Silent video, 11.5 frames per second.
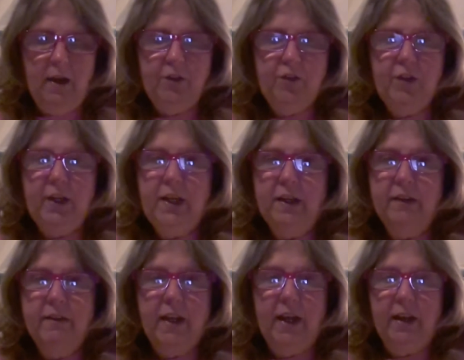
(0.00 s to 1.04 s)
She
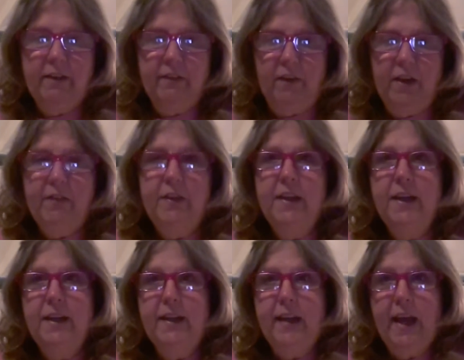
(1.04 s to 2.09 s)
is excellent. The
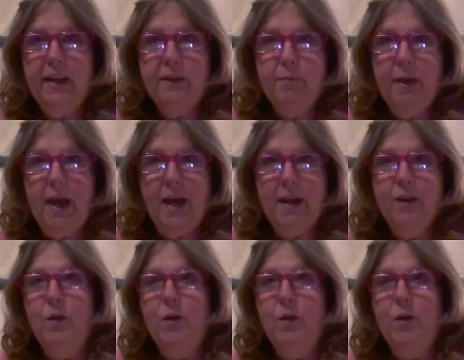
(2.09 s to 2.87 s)
Knitting Expat,